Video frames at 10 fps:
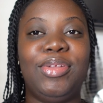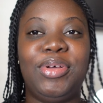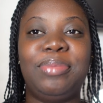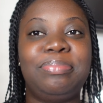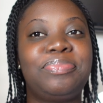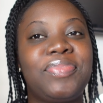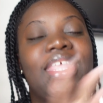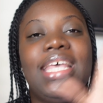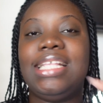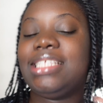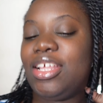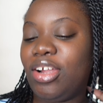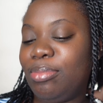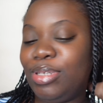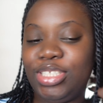know, send our
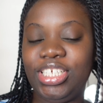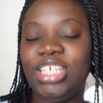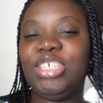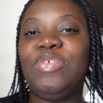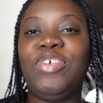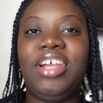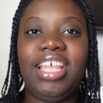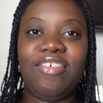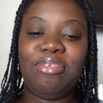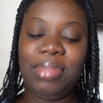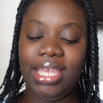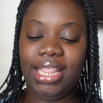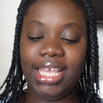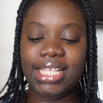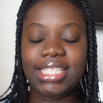appreciation for giving me
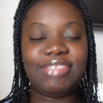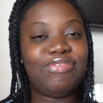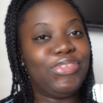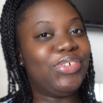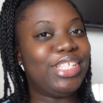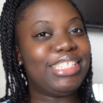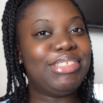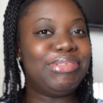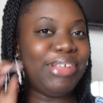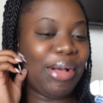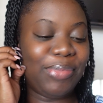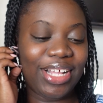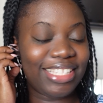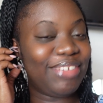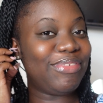this phone to do the
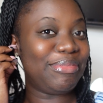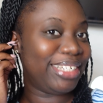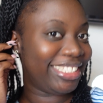unboxing for my